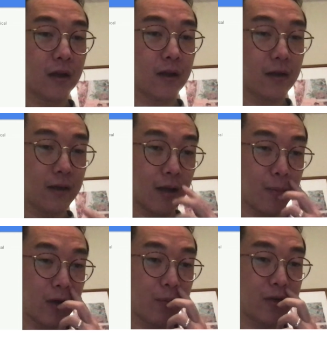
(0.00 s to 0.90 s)

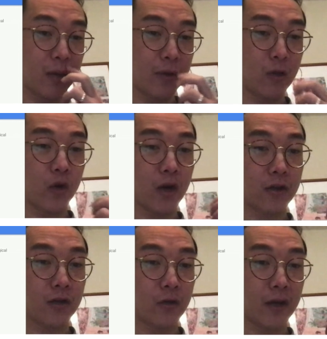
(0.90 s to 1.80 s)
Upcoming, we are
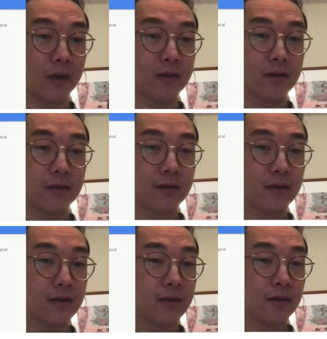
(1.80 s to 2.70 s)
doing
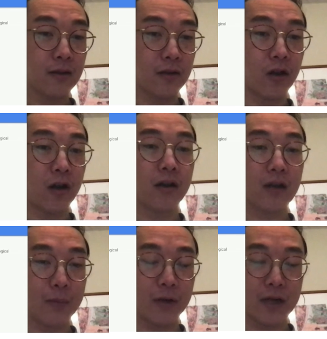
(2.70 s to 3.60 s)
concurrent
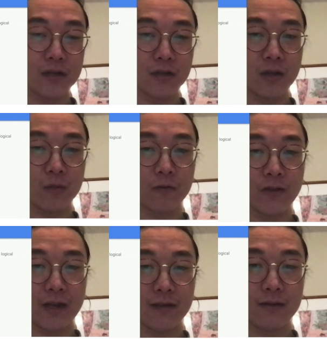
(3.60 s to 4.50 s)
compilation in
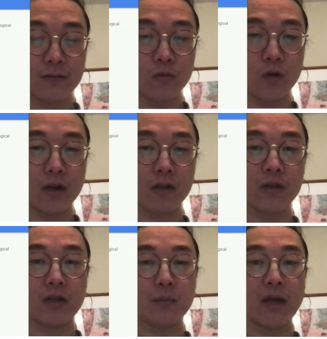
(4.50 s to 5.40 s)
TurboFan, where you can
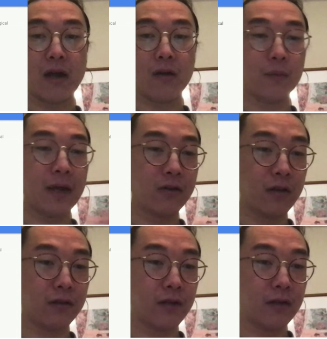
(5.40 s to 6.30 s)
compile on the background
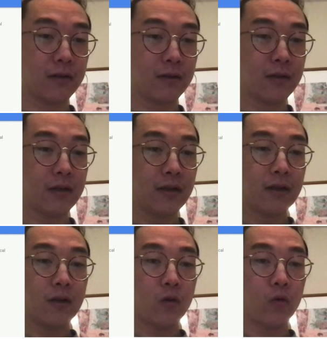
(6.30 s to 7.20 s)
thread.
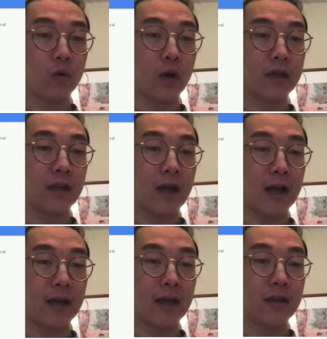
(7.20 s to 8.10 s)
We're working on
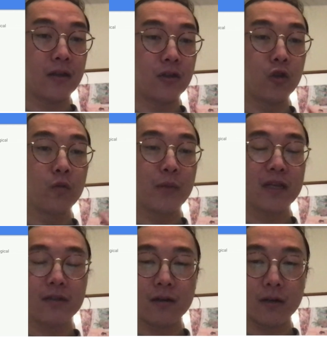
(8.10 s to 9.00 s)
a new
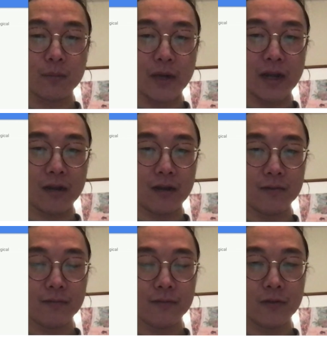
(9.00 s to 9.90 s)
mid-tier compiler.
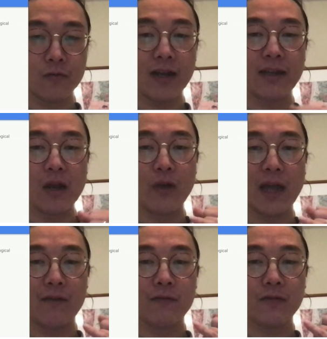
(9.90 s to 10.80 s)
So right now we
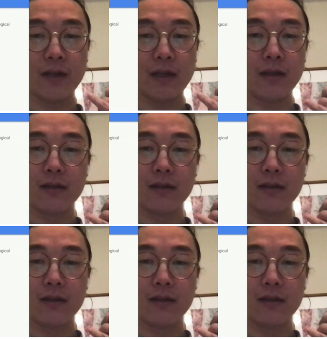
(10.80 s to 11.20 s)
have a